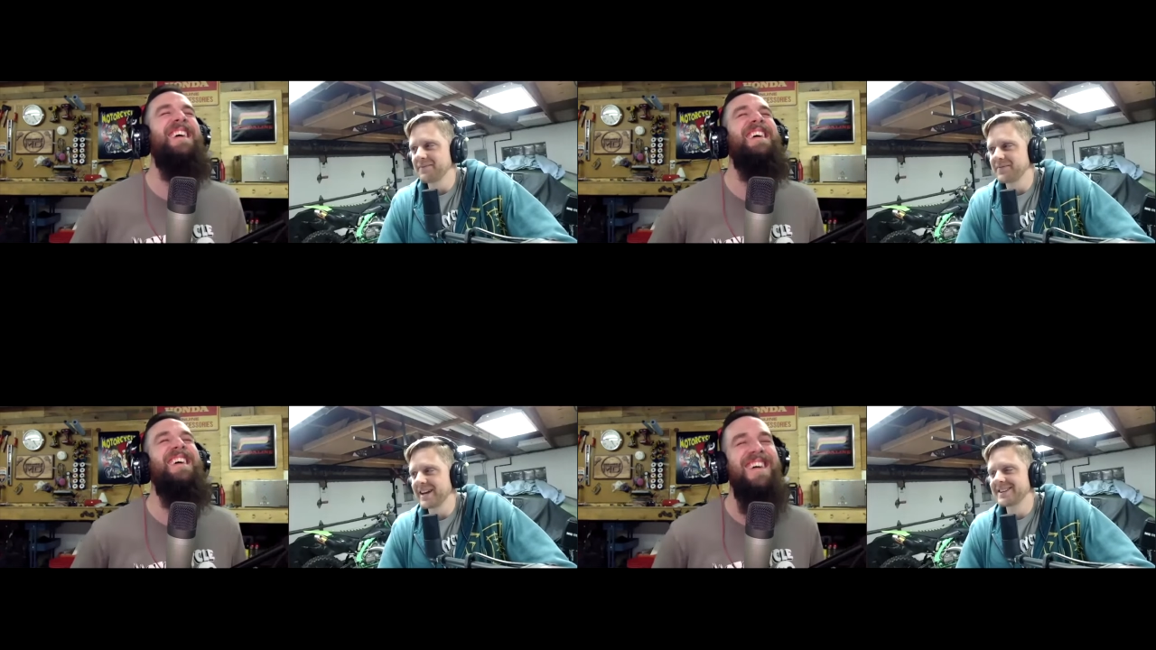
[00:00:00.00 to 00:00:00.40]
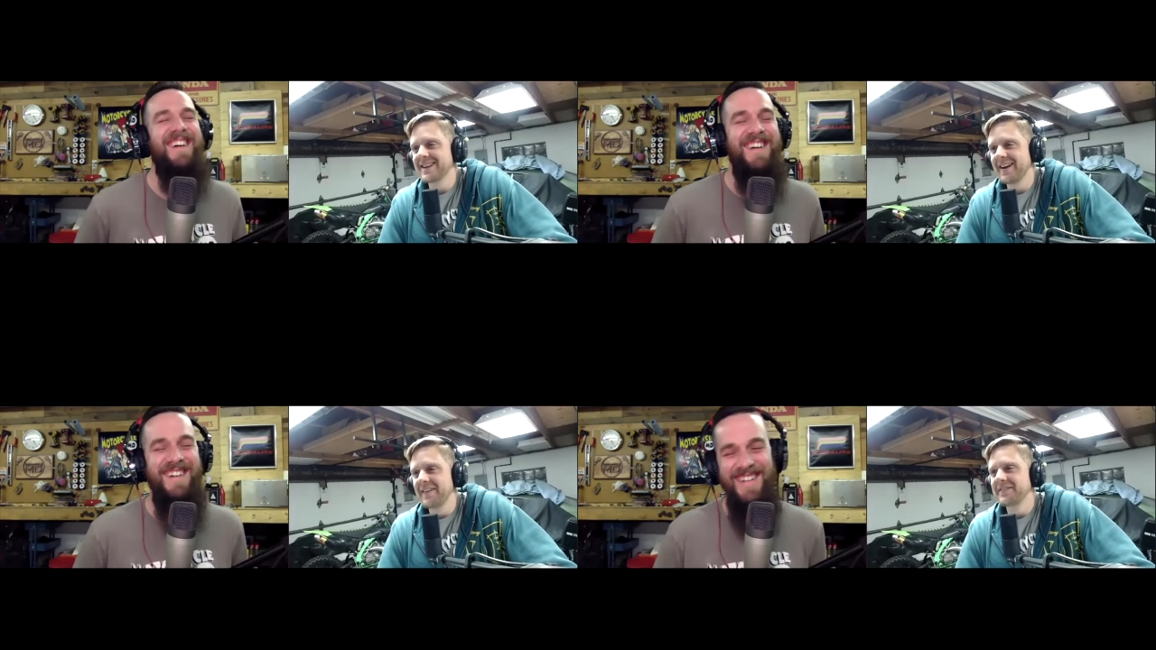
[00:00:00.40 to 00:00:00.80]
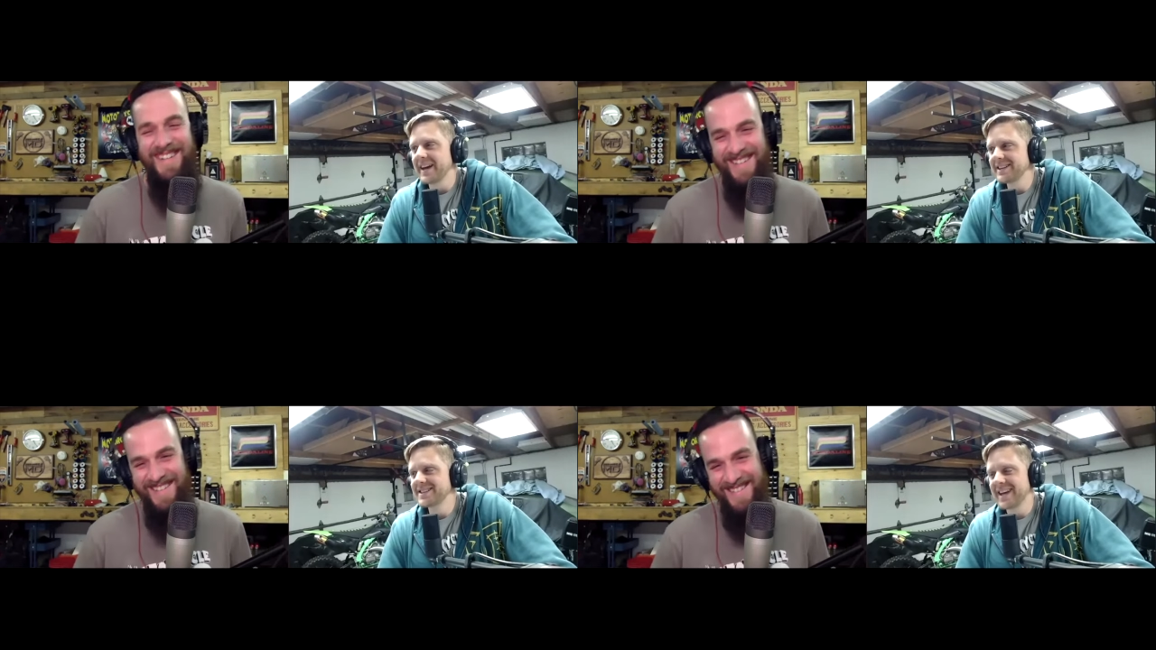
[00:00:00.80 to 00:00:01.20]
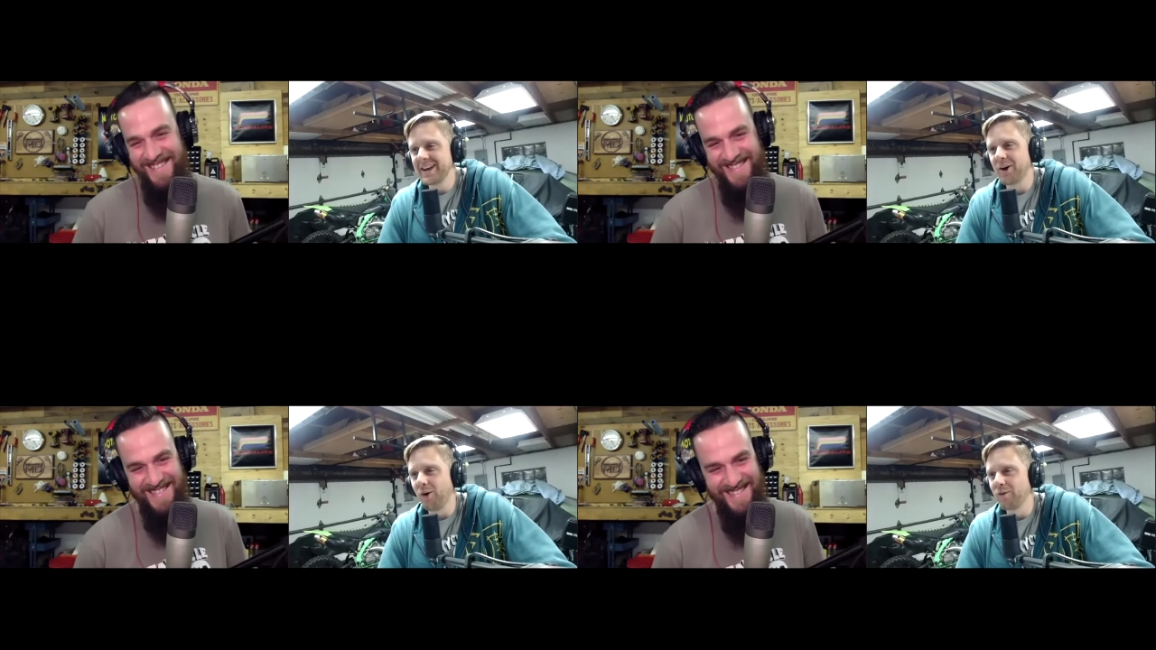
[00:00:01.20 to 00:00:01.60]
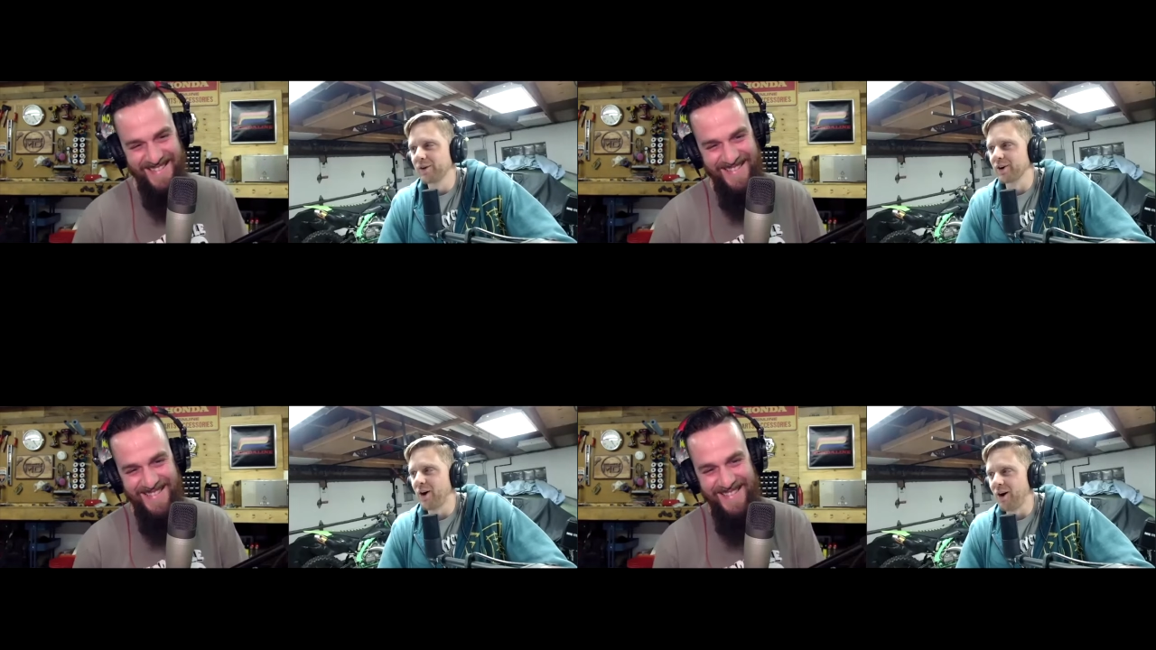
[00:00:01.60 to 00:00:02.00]
Speaker 1: they they take over
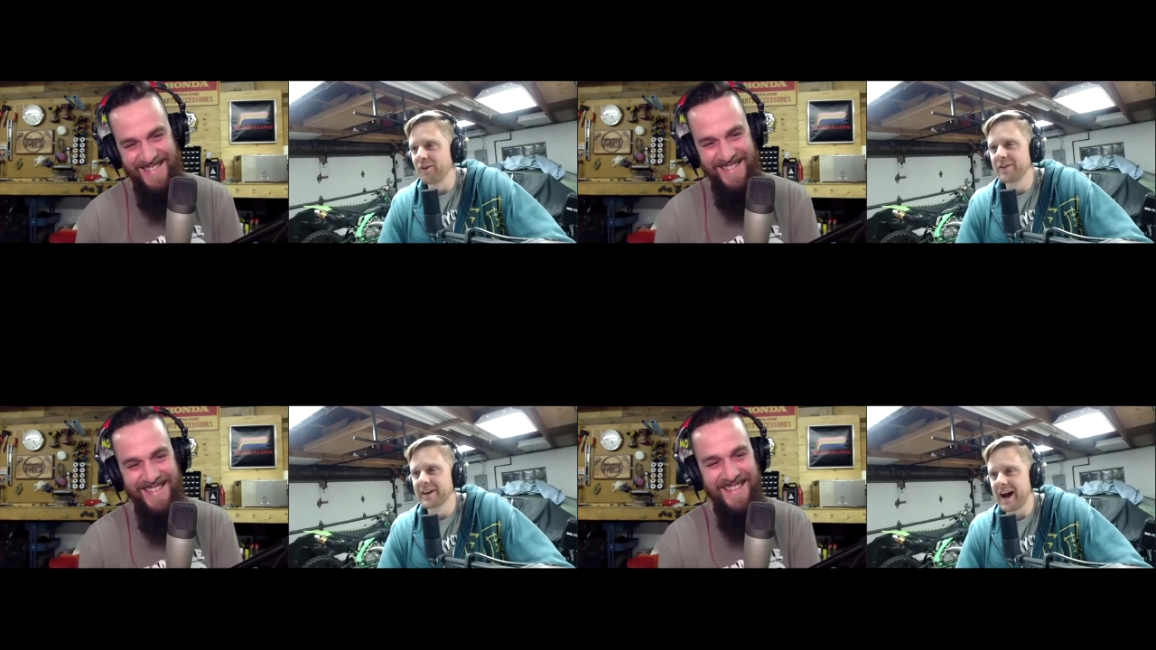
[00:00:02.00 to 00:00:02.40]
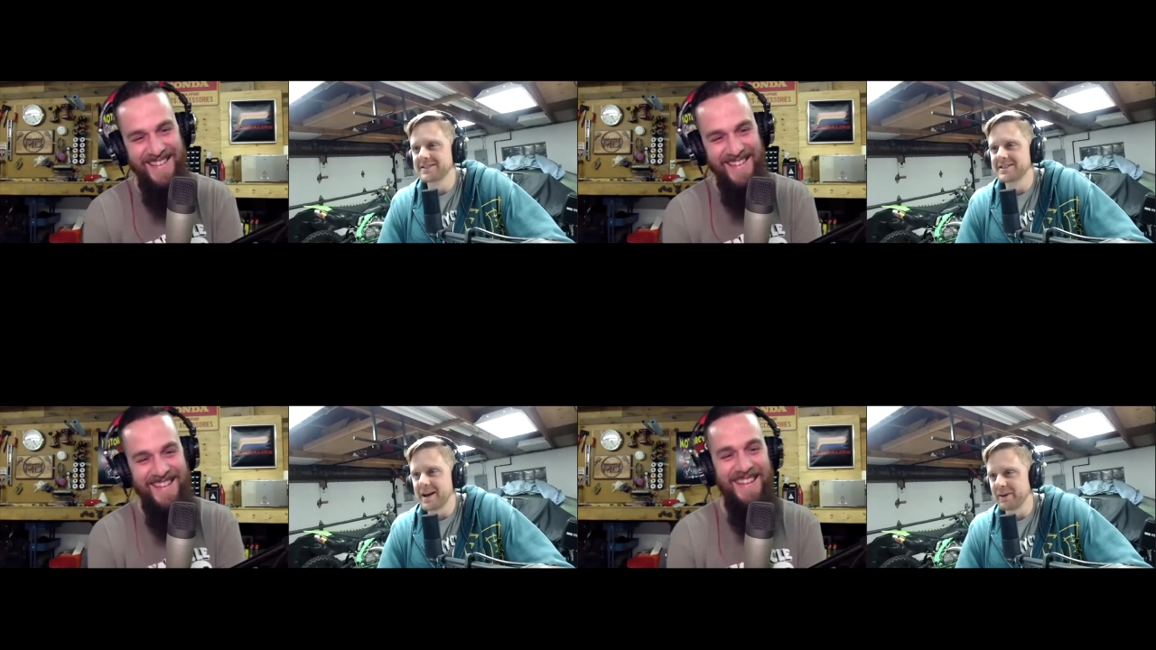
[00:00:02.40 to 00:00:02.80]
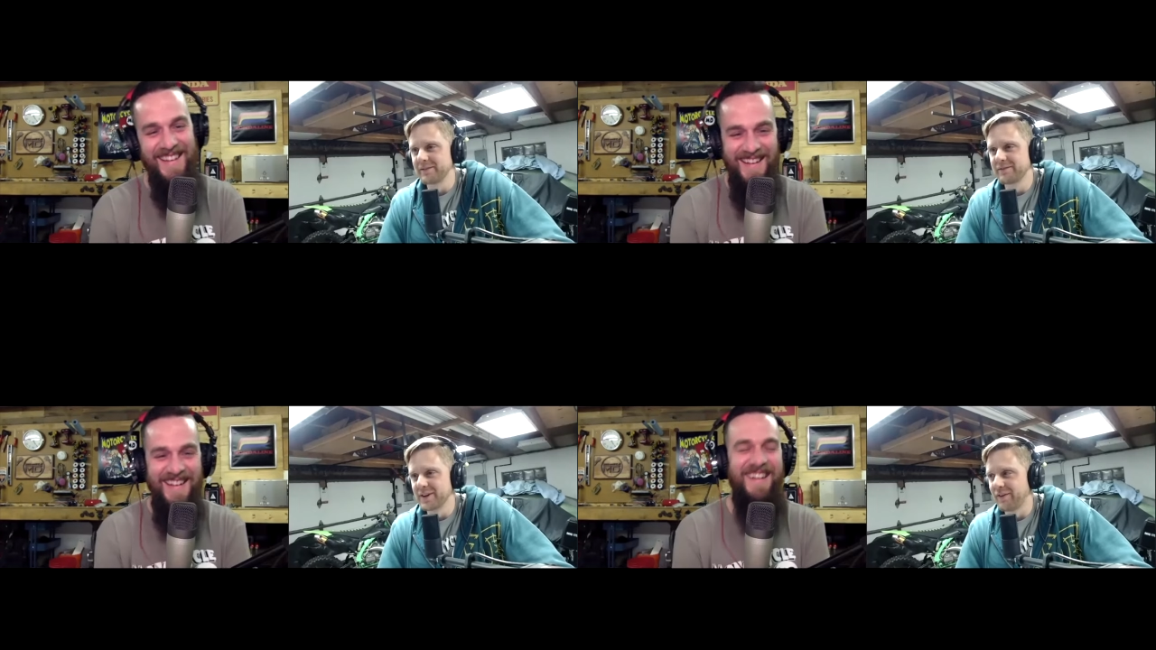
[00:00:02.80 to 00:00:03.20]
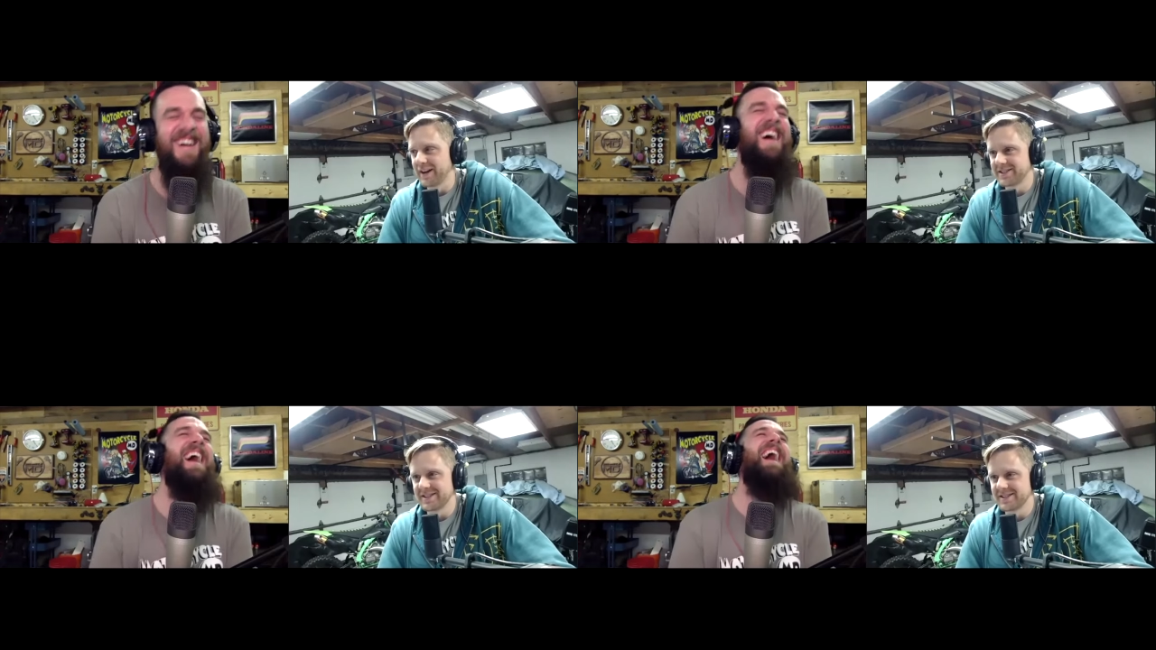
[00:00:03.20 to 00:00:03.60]
all the goddamn devices.